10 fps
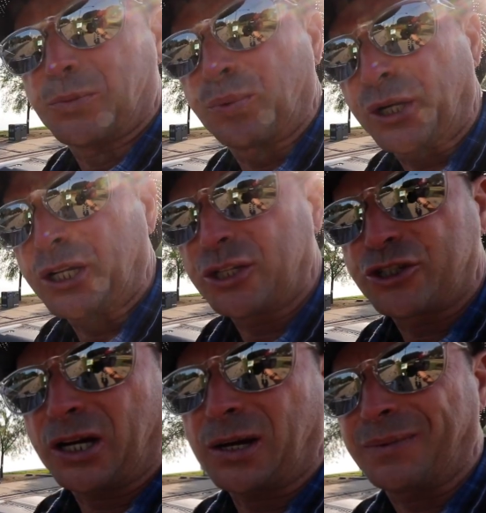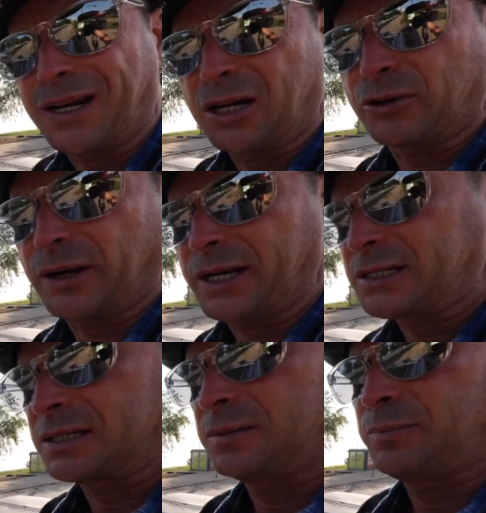a pretty good job, not
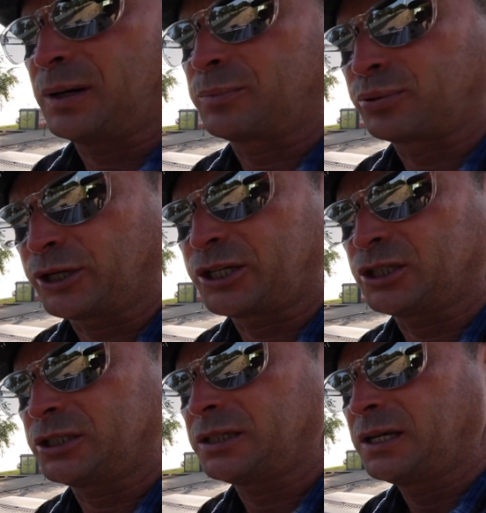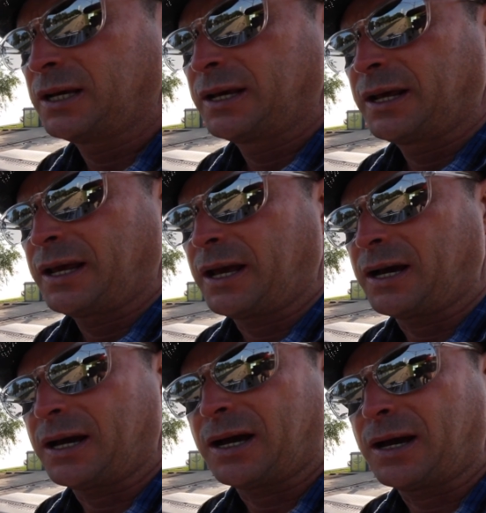great, but pretty good.
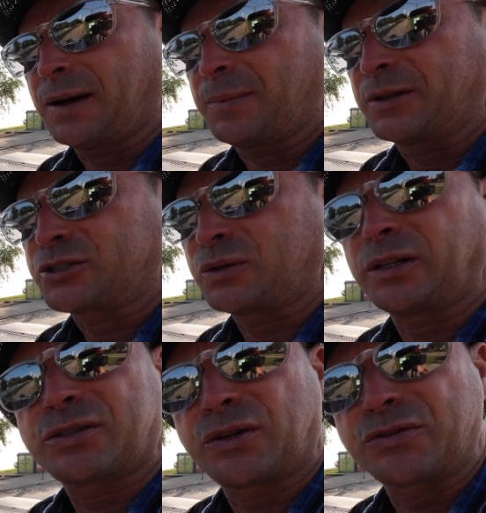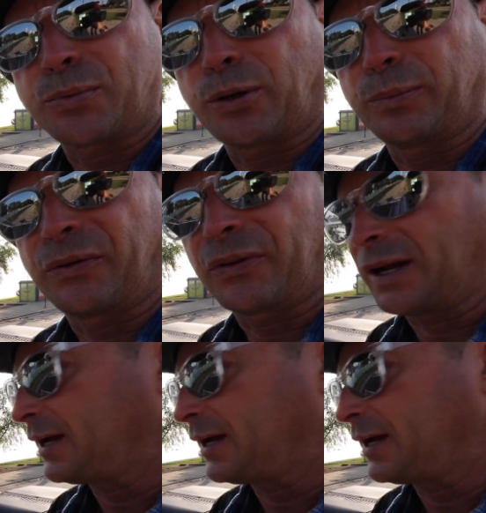It certainly serves the purpose that